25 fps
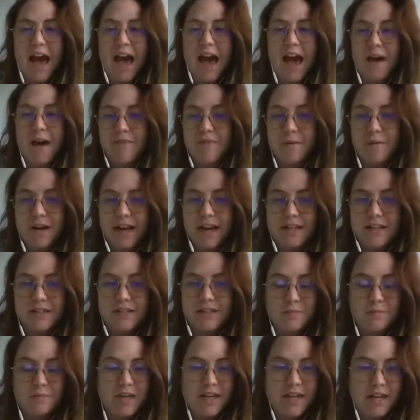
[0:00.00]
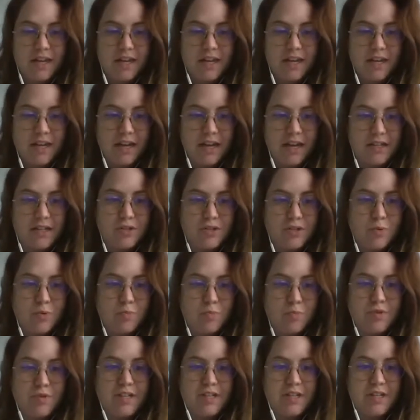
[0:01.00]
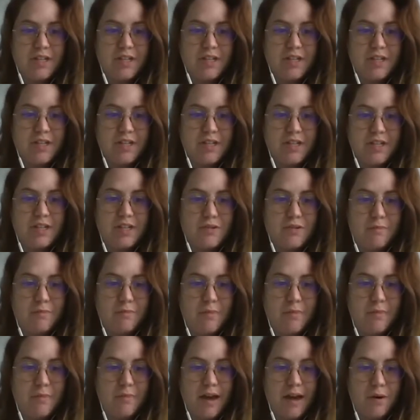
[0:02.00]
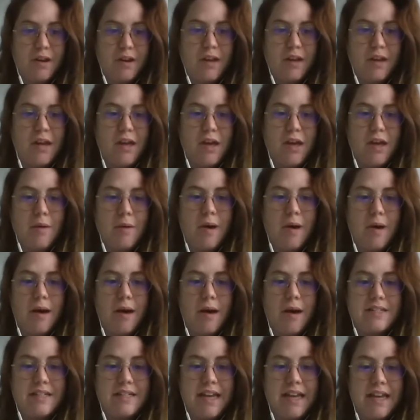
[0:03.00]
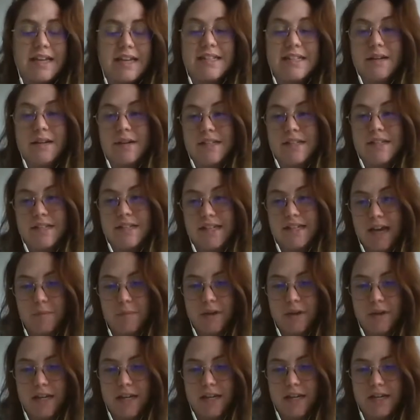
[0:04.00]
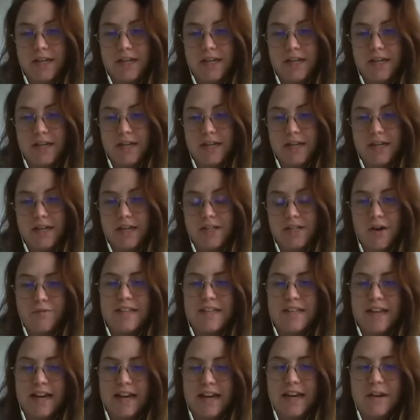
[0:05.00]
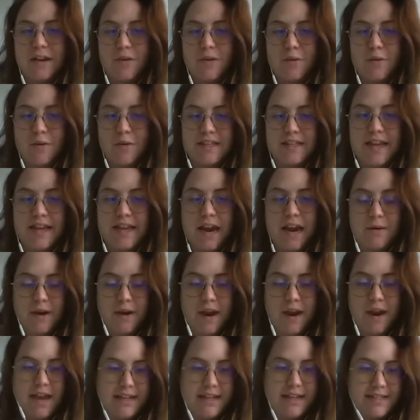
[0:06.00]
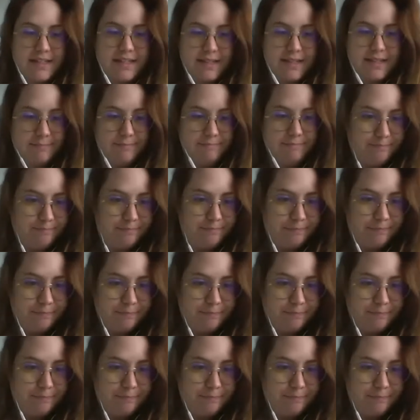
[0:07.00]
I'm very glad to be here and to present you my work about the accelerated carbonation of recycled concrete aggregates.